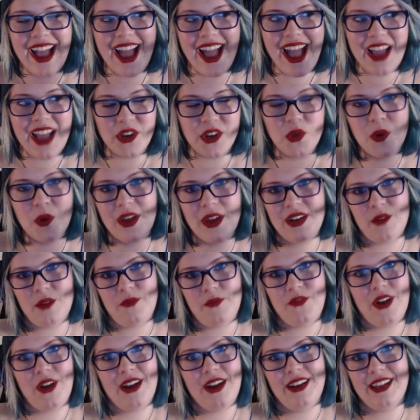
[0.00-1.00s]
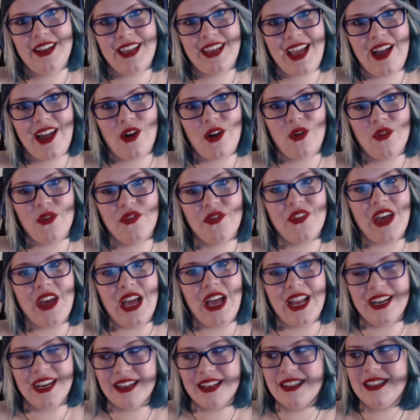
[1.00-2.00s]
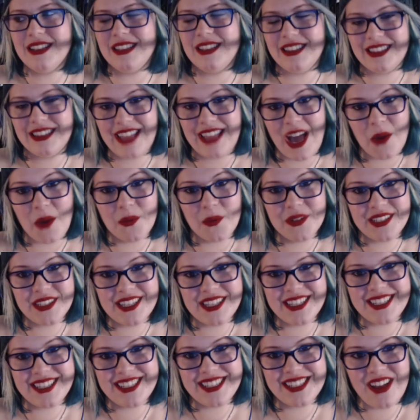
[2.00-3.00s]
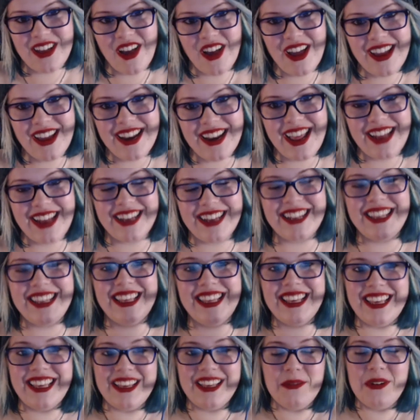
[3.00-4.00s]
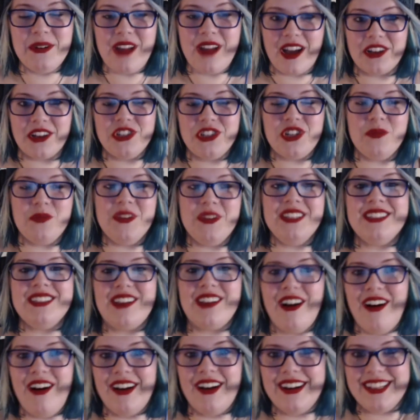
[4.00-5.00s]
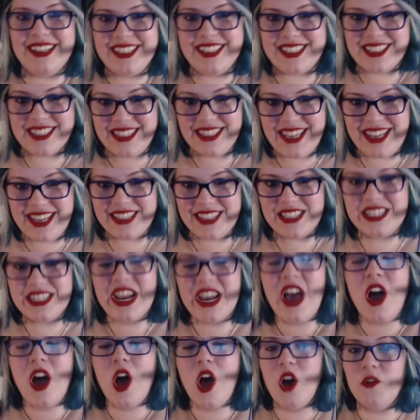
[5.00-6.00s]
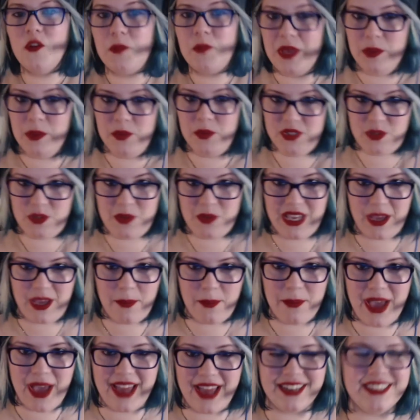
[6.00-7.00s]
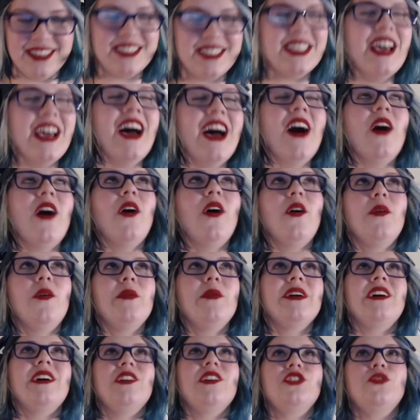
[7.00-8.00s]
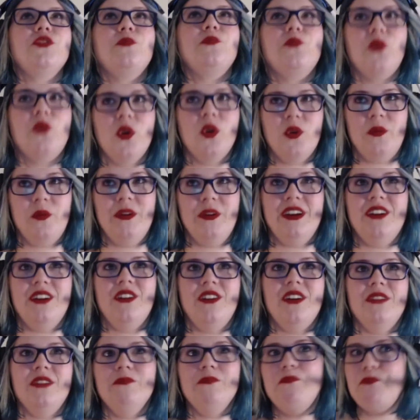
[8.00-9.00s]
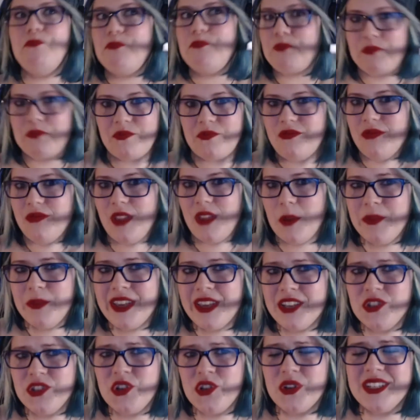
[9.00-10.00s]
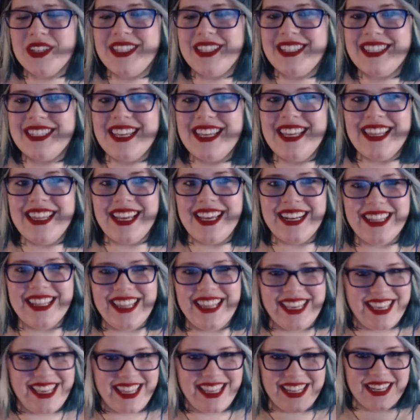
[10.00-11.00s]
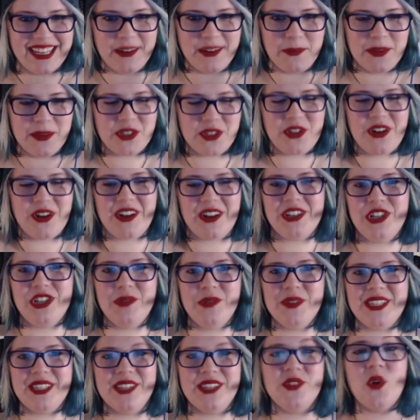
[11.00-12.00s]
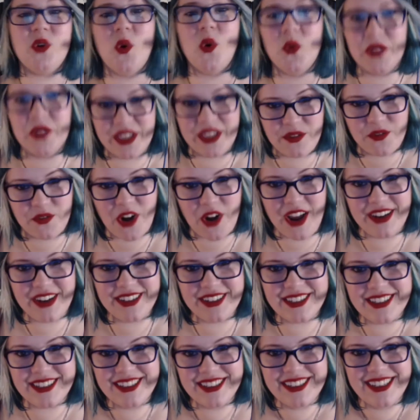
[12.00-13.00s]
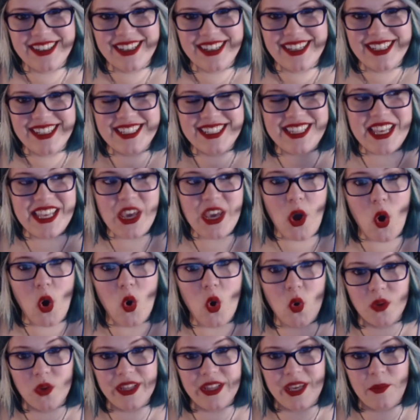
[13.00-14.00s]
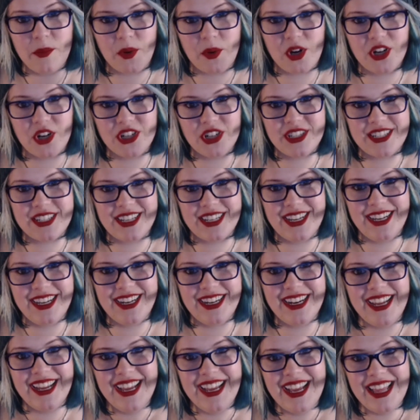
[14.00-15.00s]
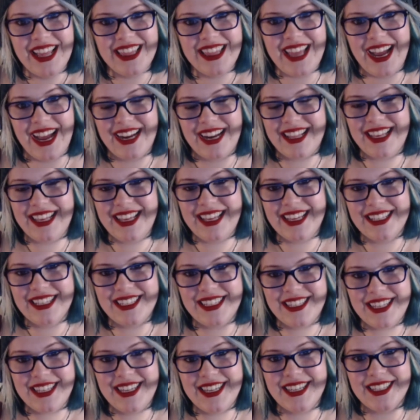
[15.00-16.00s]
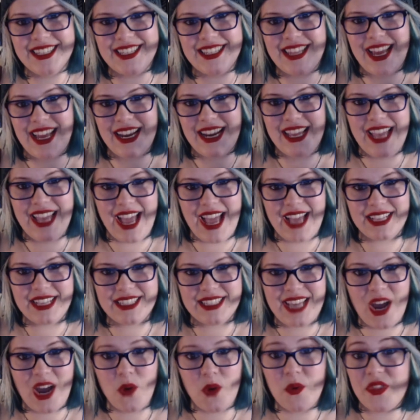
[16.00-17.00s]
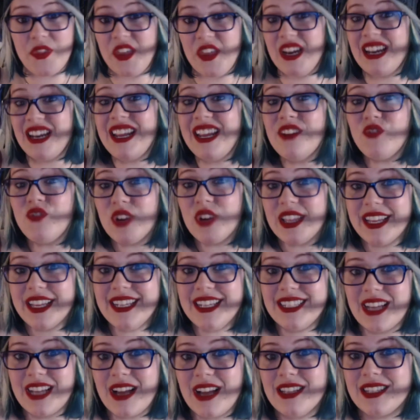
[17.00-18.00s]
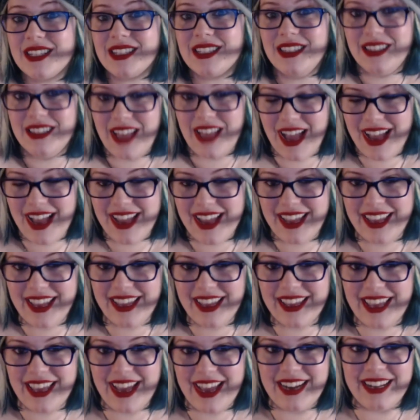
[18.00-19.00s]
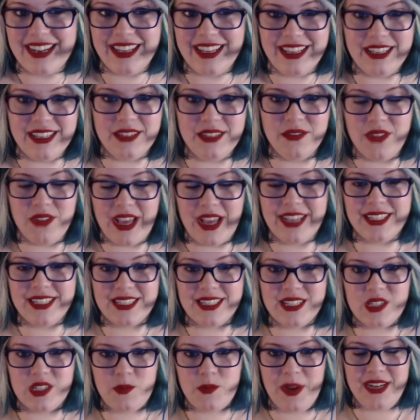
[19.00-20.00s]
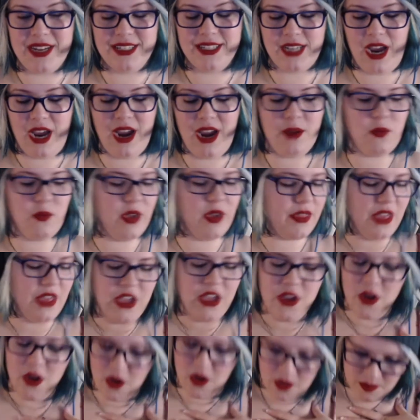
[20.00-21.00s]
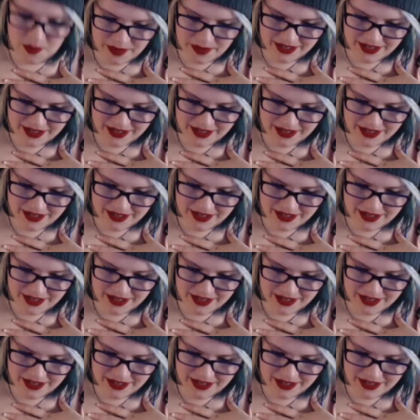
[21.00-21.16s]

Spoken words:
And you end up finding out that that was his son, and Nakajima is on his list of people to make amends. Oh my gosh, it broke my heart. Because you could see that Mr. Nakajima is his only friend. Is the only person that he sees and that he hangs out with and he really does like and he likes to spend time with. Oh my